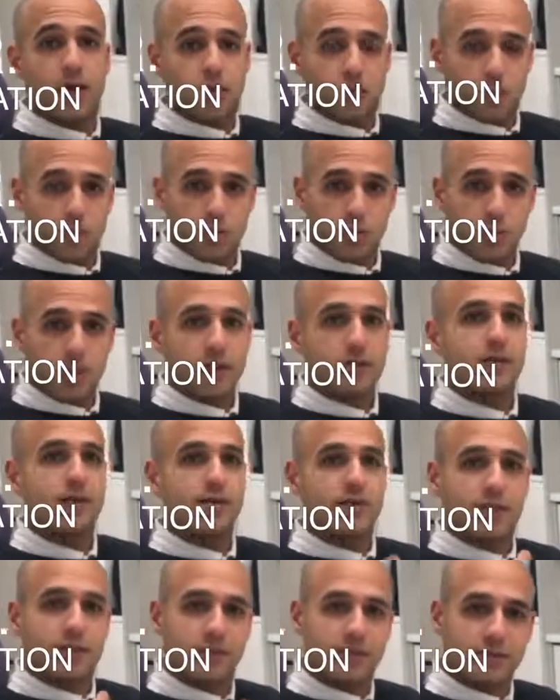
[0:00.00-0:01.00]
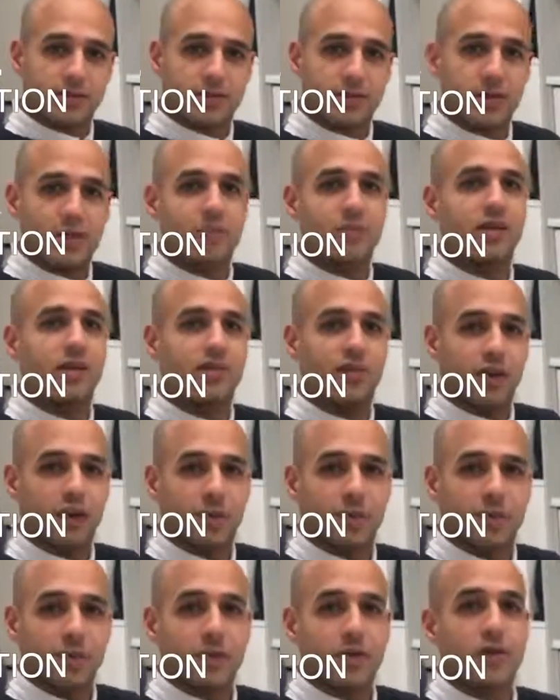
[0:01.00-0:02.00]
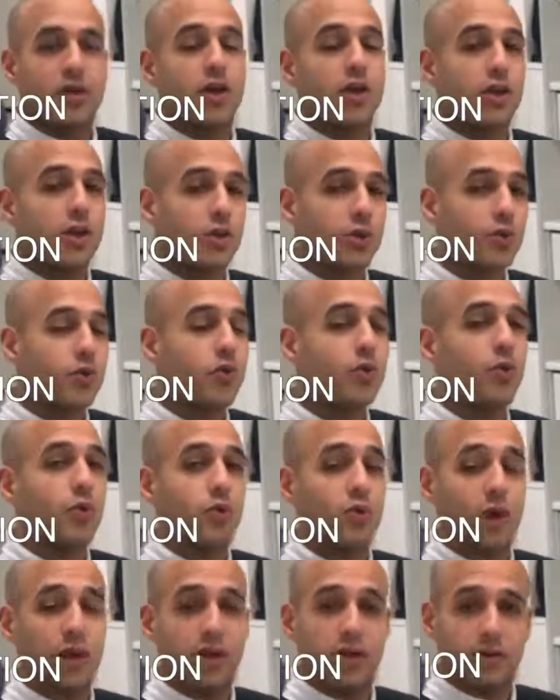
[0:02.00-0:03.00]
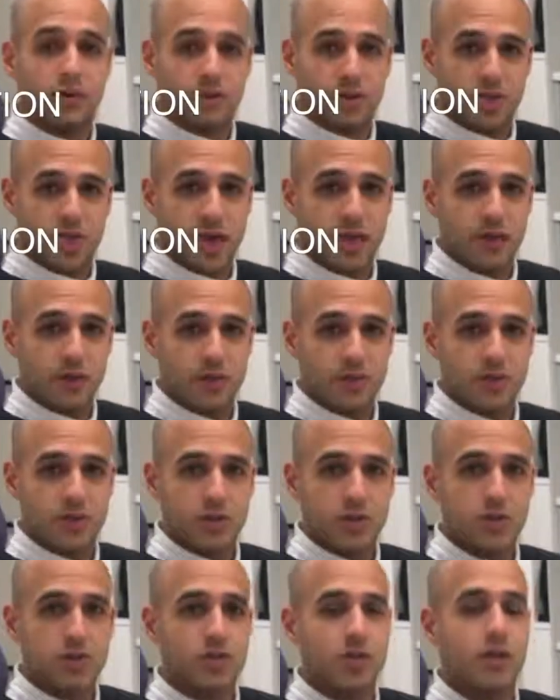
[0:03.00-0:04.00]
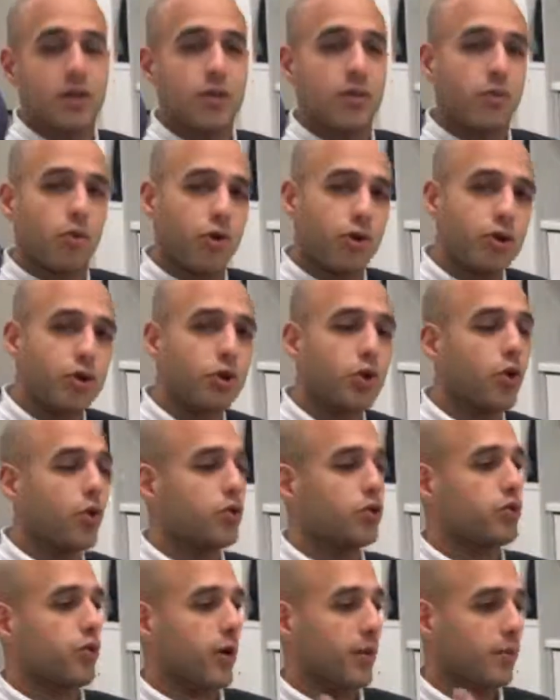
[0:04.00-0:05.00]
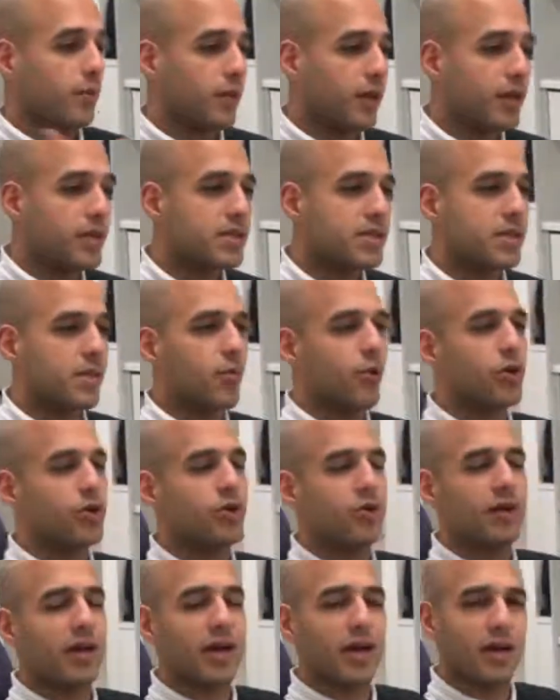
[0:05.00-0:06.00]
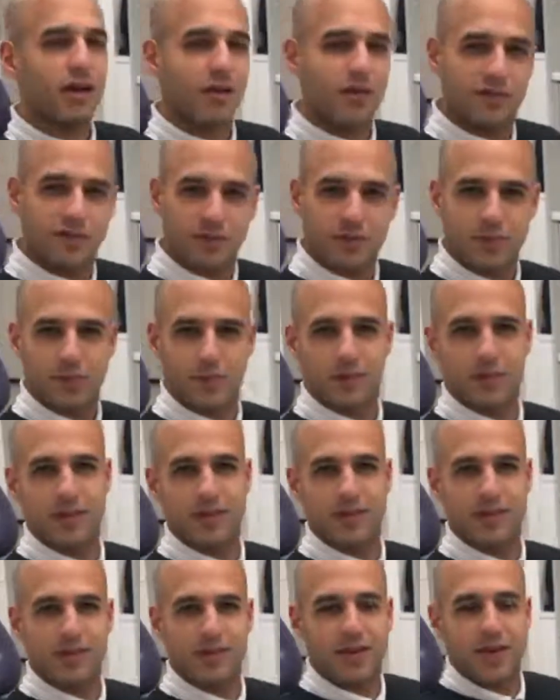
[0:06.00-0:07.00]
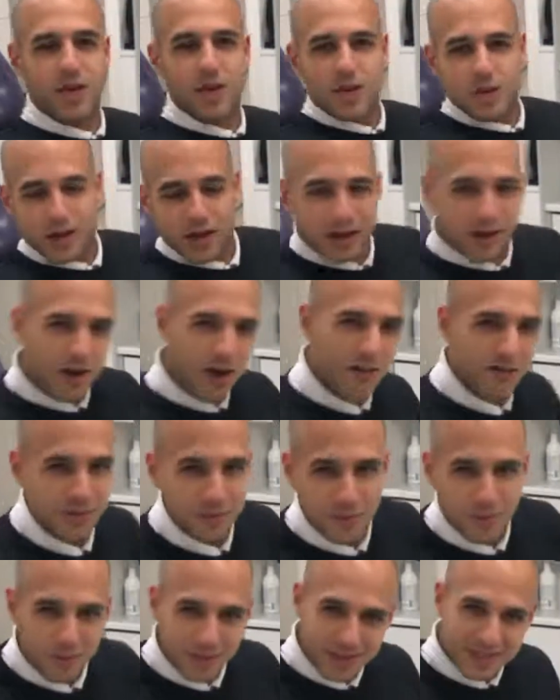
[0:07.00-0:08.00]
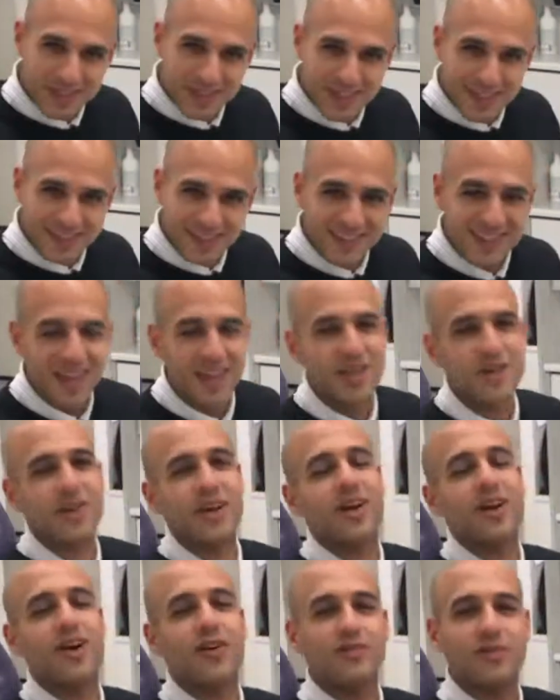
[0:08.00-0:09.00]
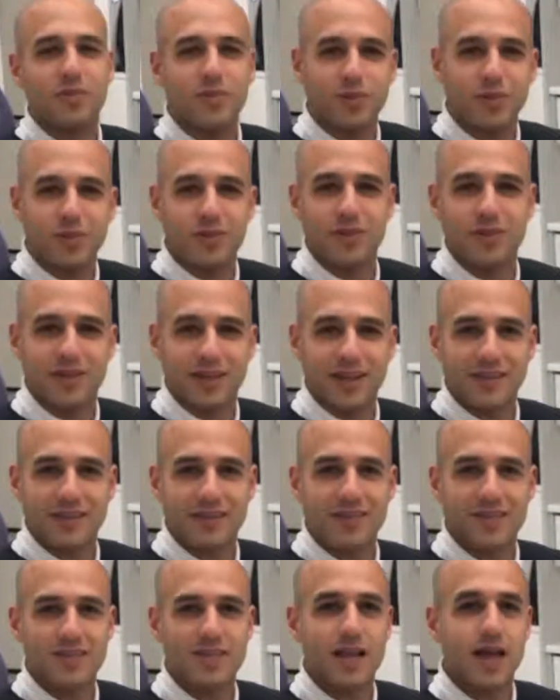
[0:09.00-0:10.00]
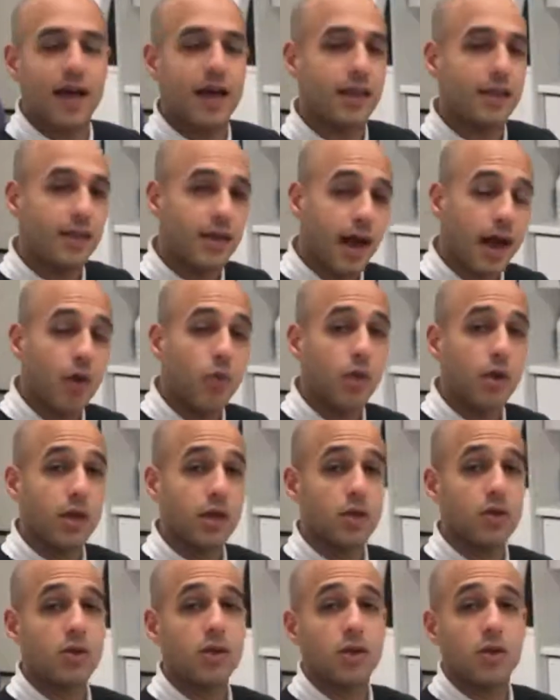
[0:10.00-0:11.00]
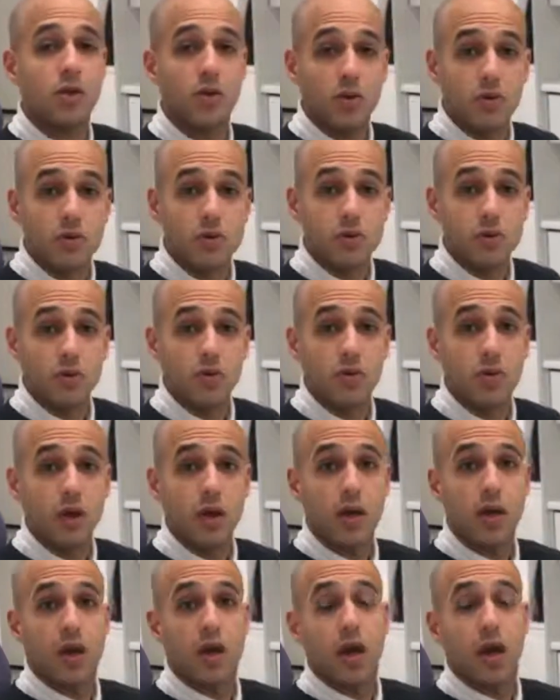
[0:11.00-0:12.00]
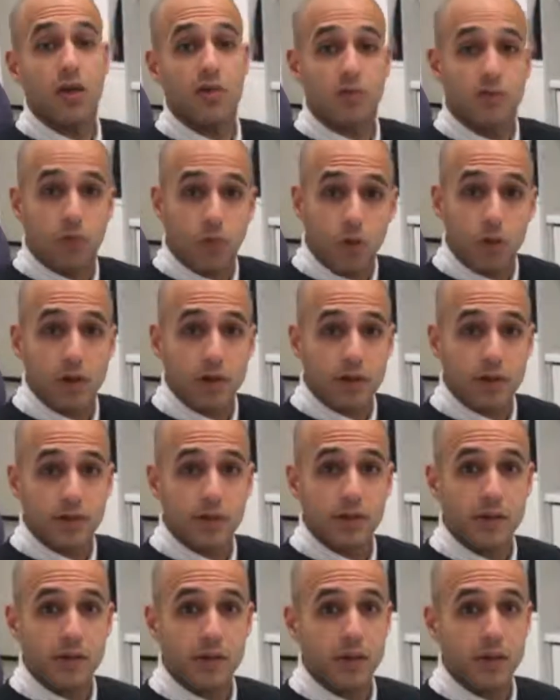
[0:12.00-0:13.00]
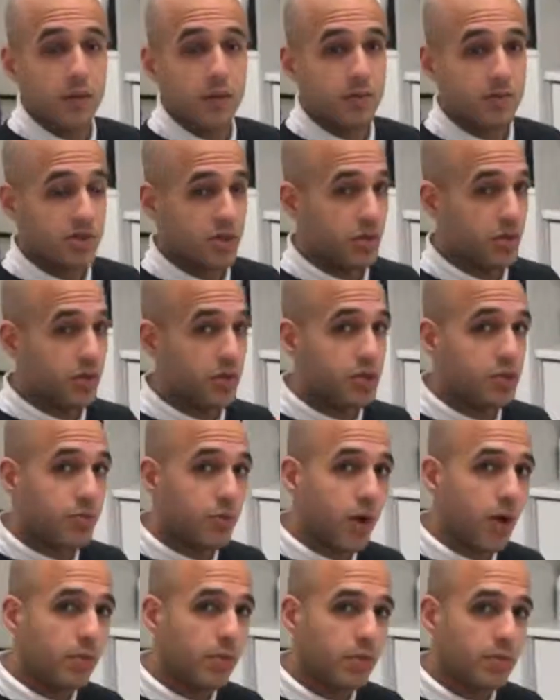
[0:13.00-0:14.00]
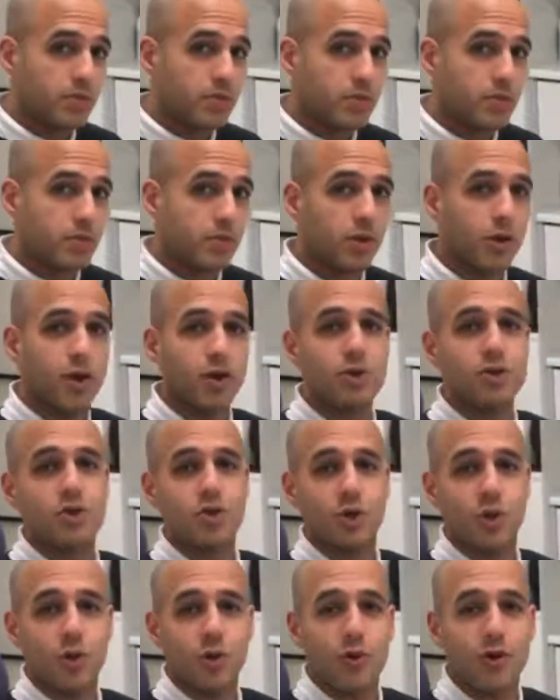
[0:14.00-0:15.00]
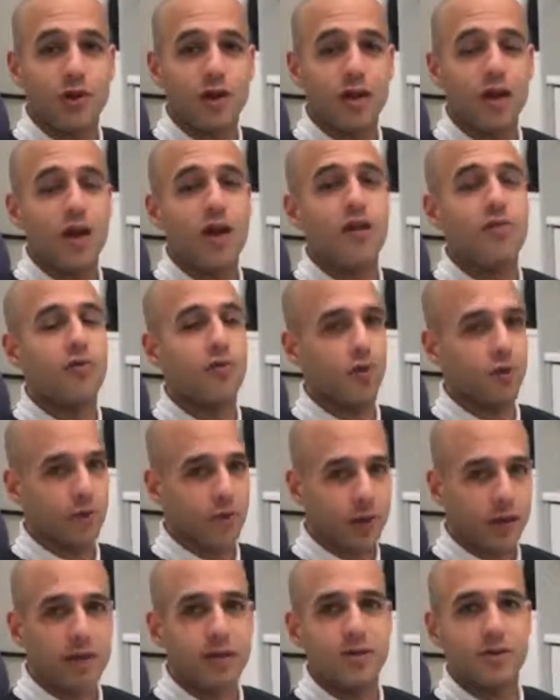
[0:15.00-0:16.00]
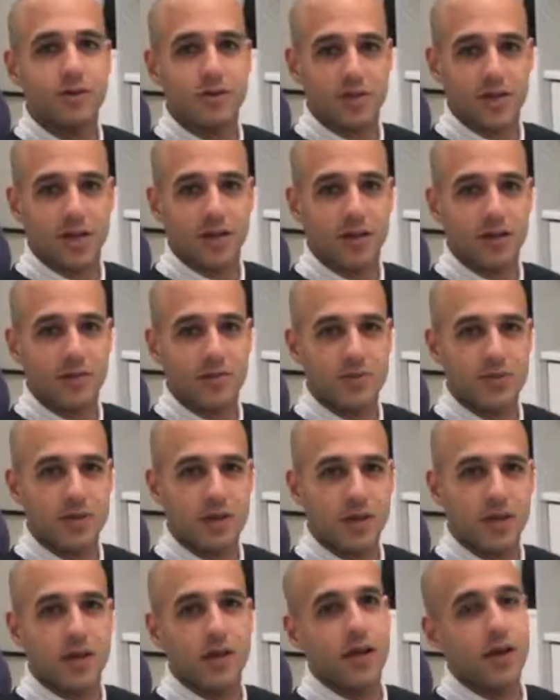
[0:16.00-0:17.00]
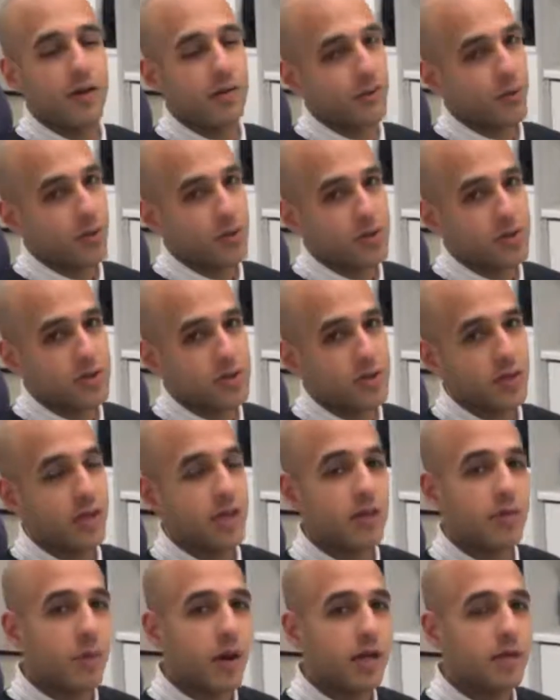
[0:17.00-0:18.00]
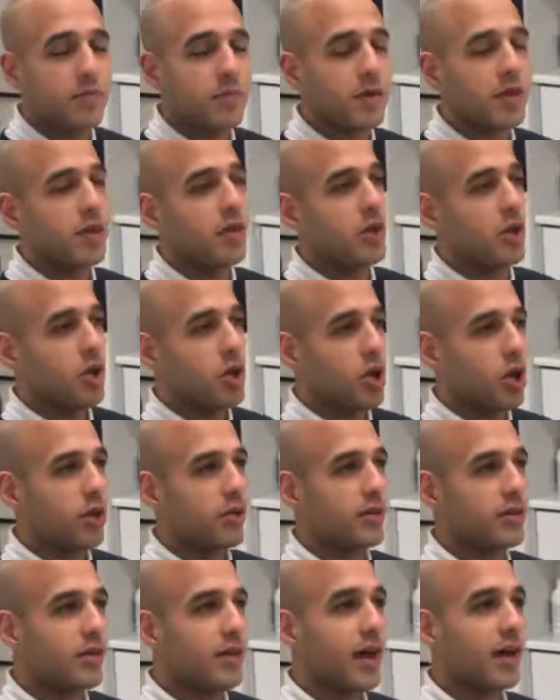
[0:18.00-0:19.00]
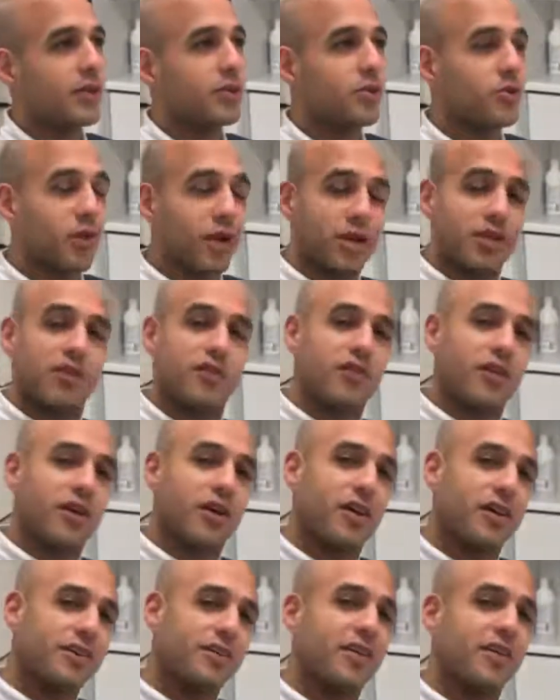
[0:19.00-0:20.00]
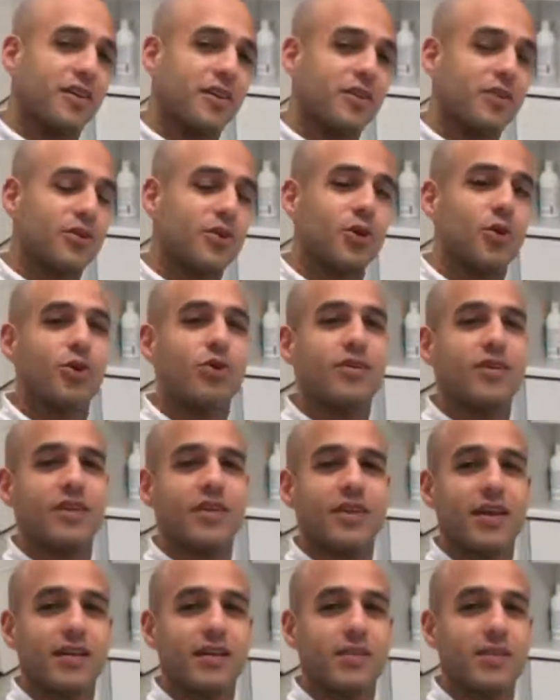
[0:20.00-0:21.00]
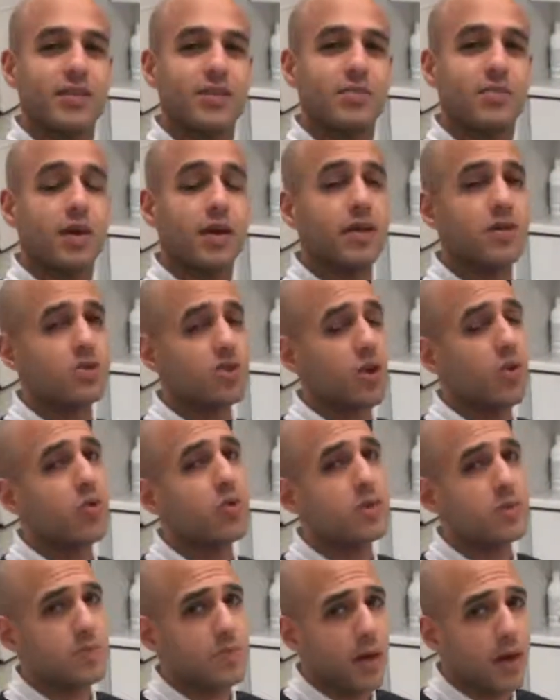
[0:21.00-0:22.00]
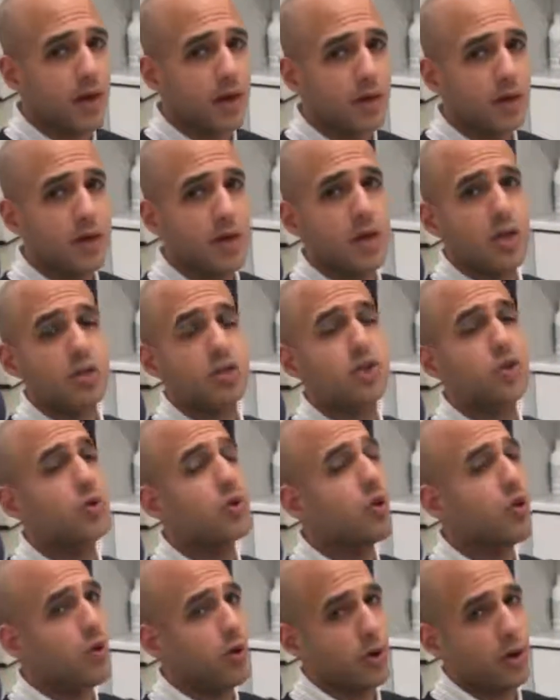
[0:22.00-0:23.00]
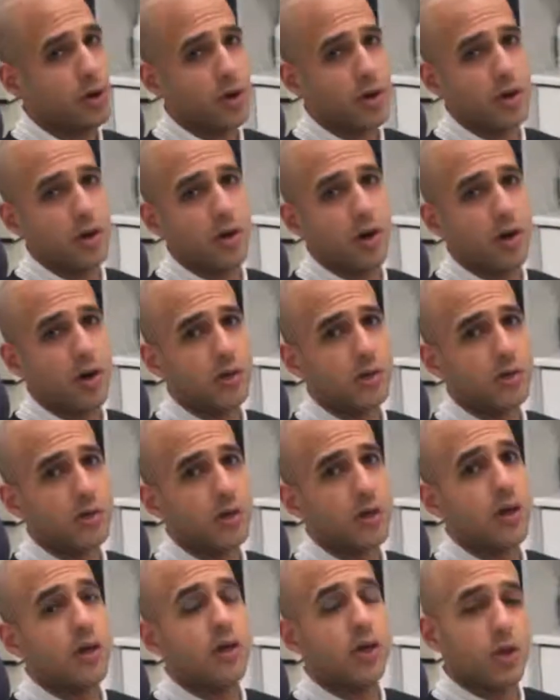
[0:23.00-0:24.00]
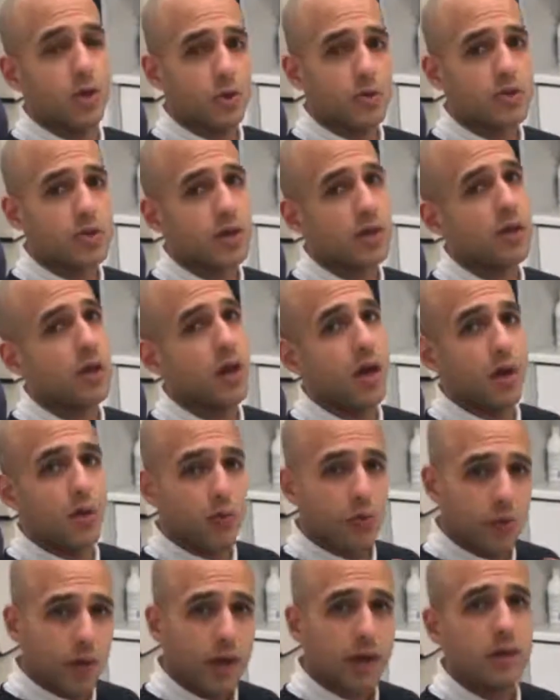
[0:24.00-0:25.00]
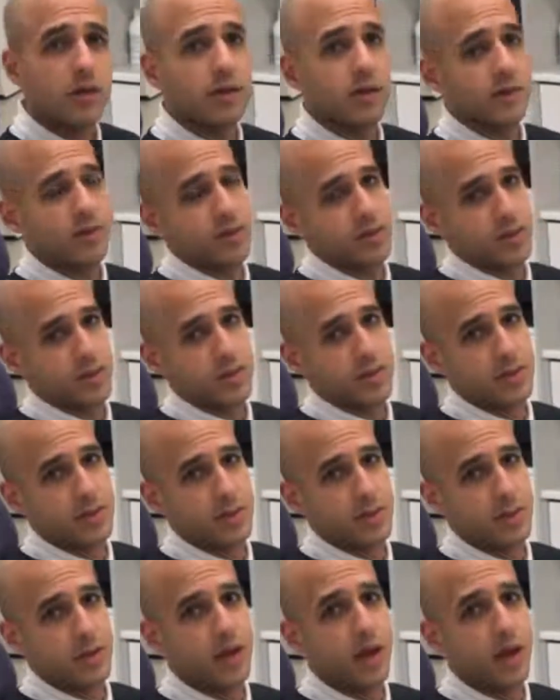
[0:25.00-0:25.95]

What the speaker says: You and the dental team develop it through regular checkups. You see, the more you go to a place, the more you get comfortable with it. You get comfortable with the seat, you get comfortable with your dentist, and that way you can also avoid serious problems because you're going for regular checkups. Of course, it might be not that great of an idea to go to a dentist, but it's always better to go early on using regular visits.